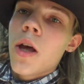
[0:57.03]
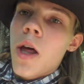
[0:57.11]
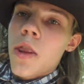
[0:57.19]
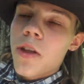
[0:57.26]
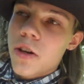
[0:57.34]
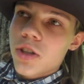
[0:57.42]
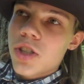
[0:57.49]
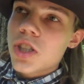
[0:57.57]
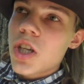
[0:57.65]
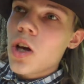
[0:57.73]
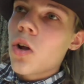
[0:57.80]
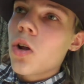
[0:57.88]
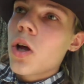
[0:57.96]
There's
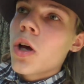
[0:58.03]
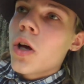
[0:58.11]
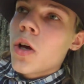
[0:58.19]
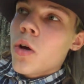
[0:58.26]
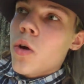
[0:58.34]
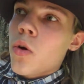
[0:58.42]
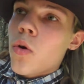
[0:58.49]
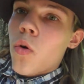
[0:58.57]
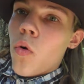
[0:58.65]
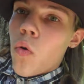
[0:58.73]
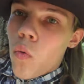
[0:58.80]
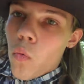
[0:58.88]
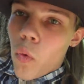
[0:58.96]
still
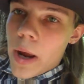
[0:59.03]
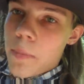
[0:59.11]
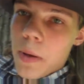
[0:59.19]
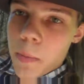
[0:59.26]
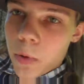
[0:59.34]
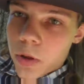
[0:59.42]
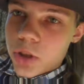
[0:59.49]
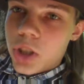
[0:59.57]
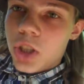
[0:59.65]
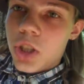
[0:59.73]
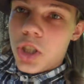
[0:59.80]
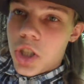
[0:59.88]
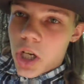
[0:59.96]
white people
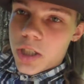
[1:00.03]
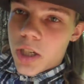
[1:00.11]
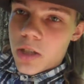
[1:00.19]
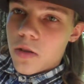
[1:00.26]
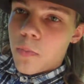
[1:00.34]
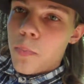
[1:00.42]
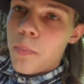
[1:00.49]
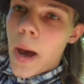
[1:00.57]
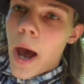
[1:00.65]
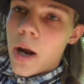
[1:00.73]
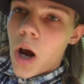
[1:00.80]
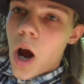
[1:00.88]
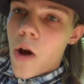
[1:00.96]
just as
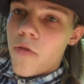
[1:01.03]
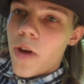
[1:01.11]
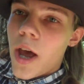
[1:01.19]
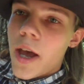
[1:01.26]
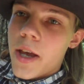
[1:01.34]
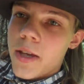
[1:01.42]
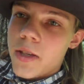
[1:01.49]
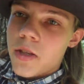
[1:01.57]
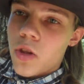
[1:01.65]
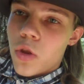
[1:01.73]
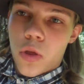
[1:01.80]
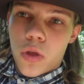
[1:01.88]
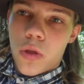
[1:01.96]
bad off as
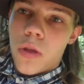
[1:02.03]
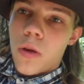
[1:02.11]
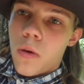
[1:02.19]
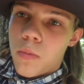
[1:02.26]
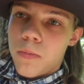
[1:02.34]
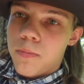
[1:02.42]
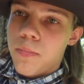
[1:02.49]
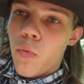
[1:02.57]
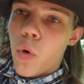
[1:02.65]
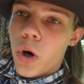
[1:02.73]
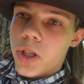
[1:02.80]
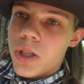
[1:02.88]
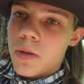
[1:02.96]
the
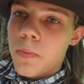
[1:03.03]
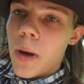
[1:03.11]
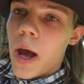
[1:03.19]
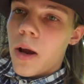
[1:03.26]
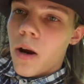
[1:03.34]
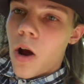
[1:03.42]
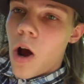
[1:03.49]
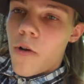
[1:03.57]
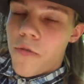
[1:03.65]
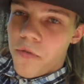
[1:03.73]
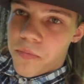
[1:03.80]
worst bad off